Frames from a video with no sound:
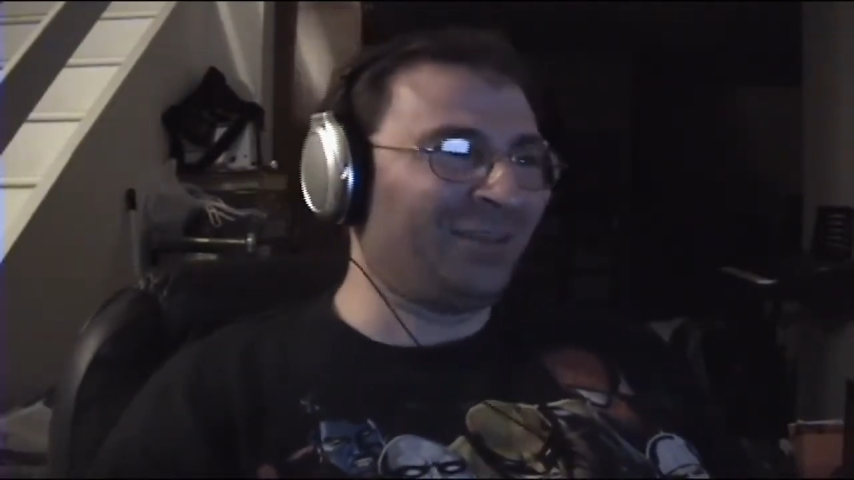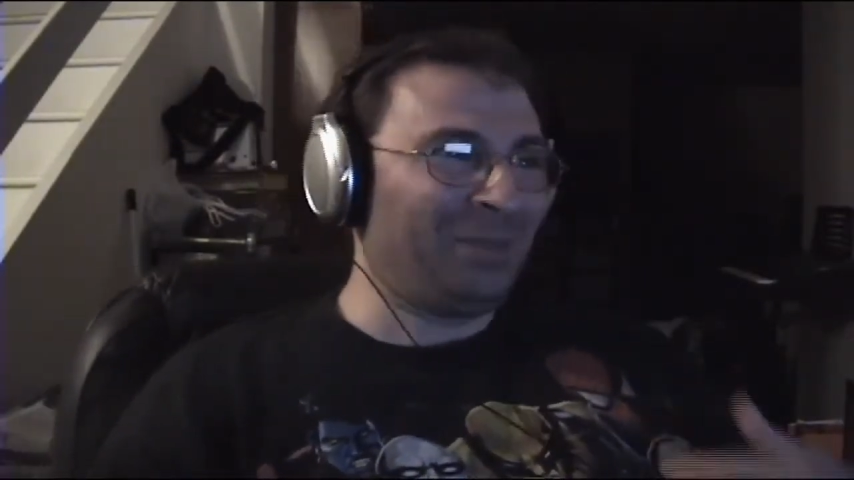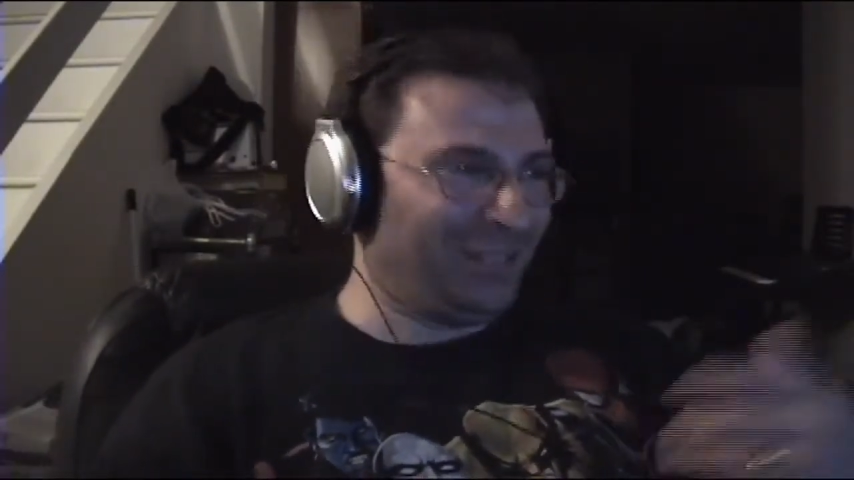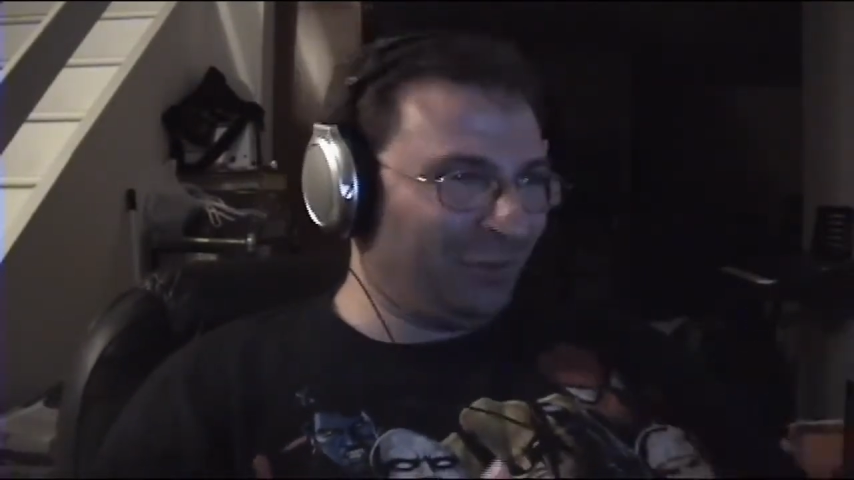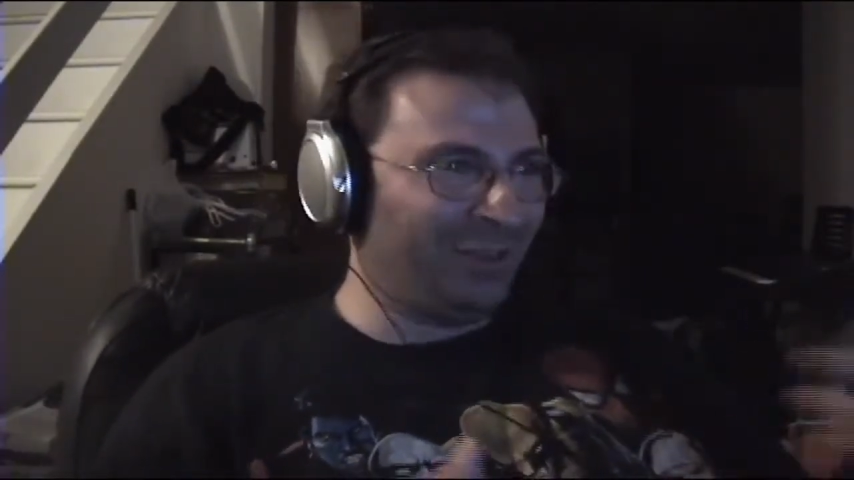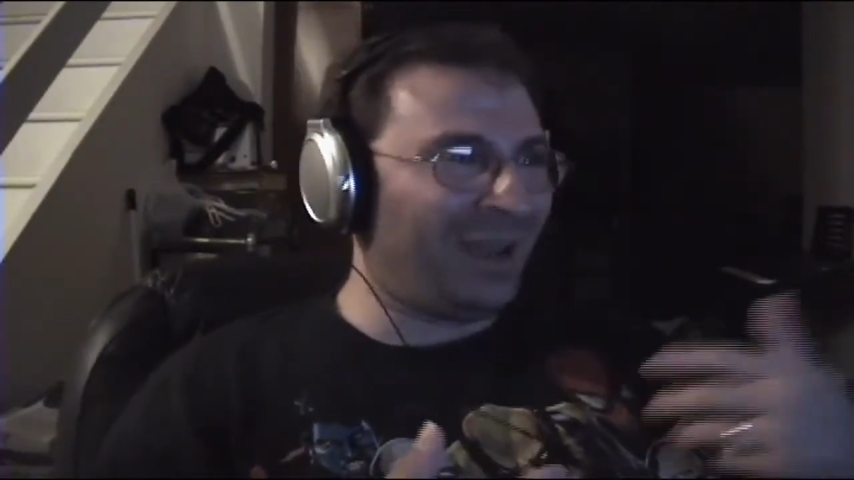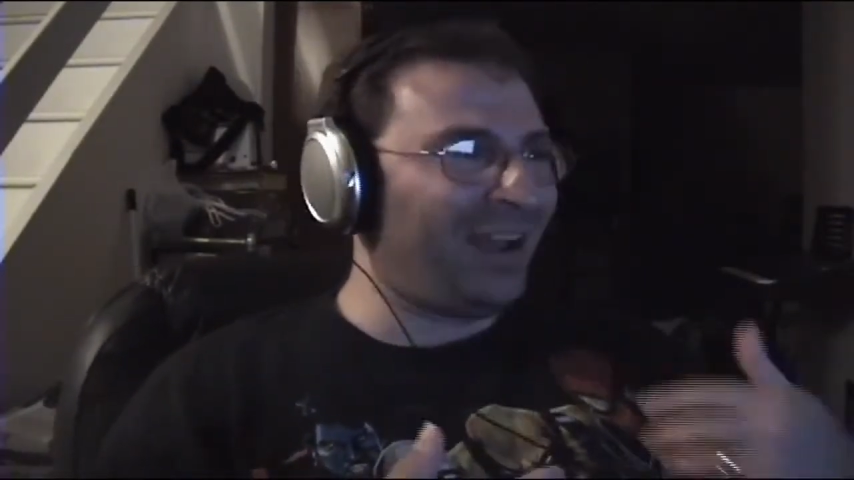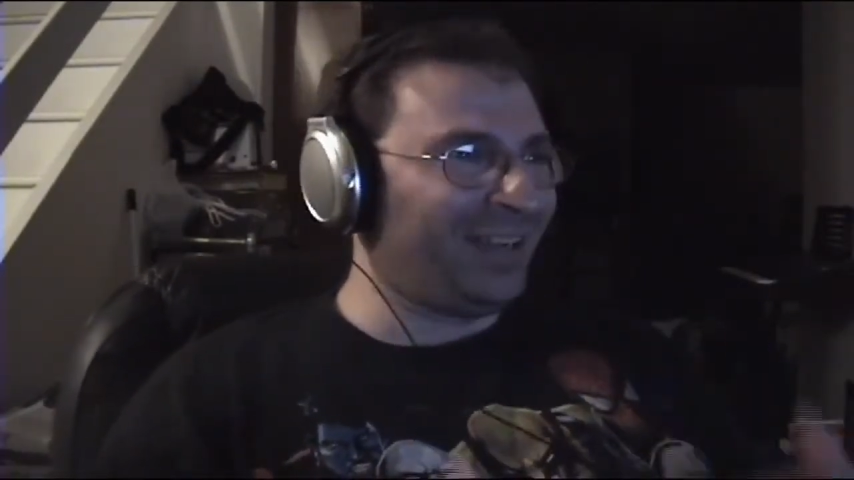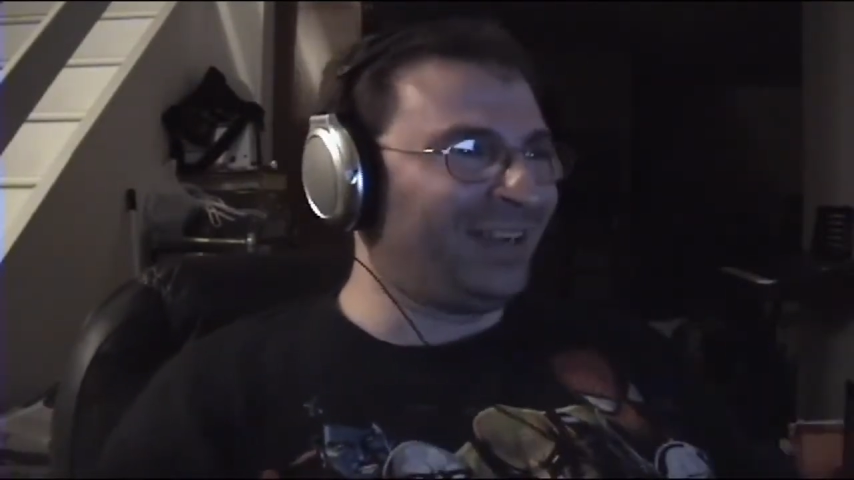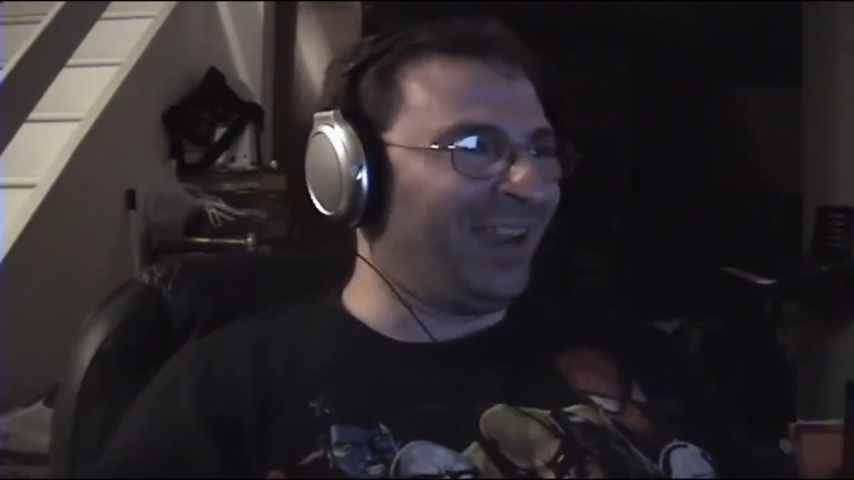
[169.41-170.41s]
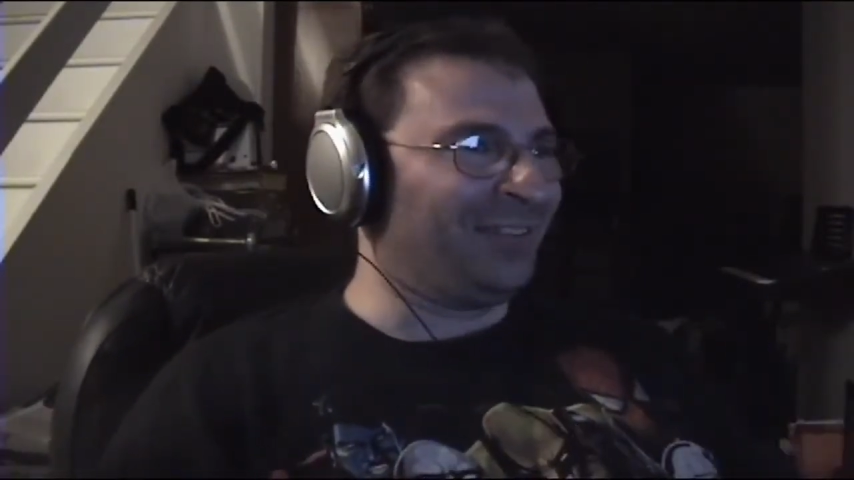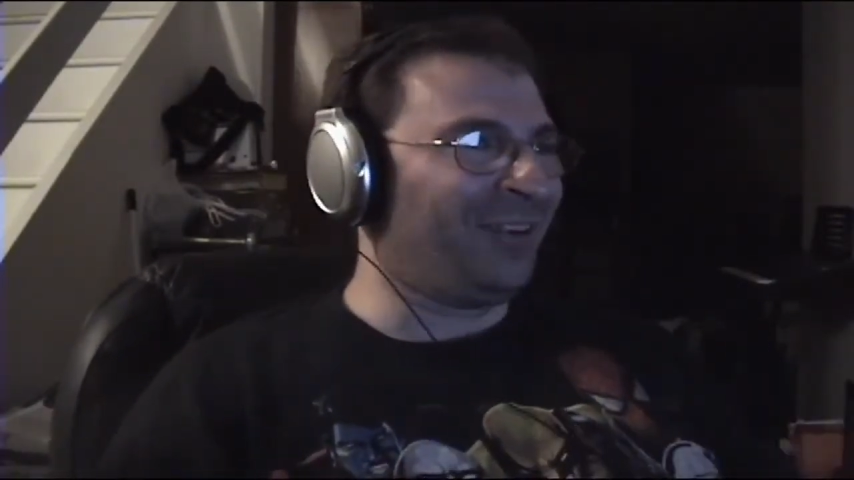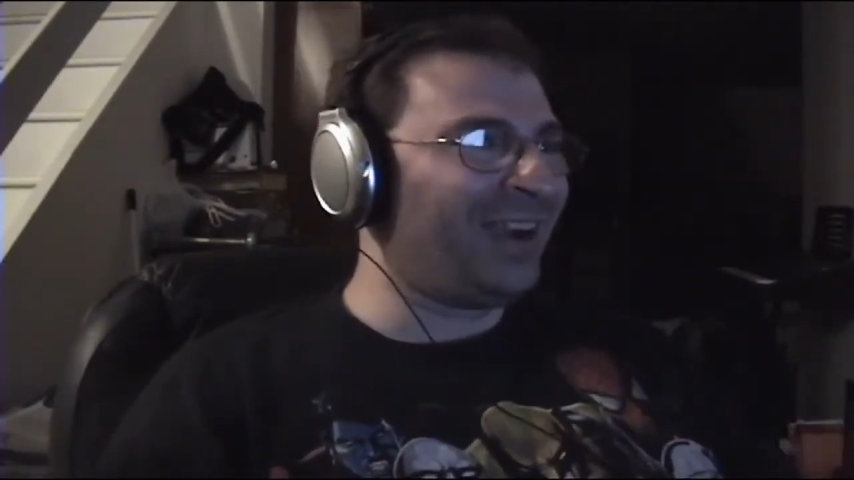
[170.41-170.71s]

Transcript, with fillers: going to be you and I again,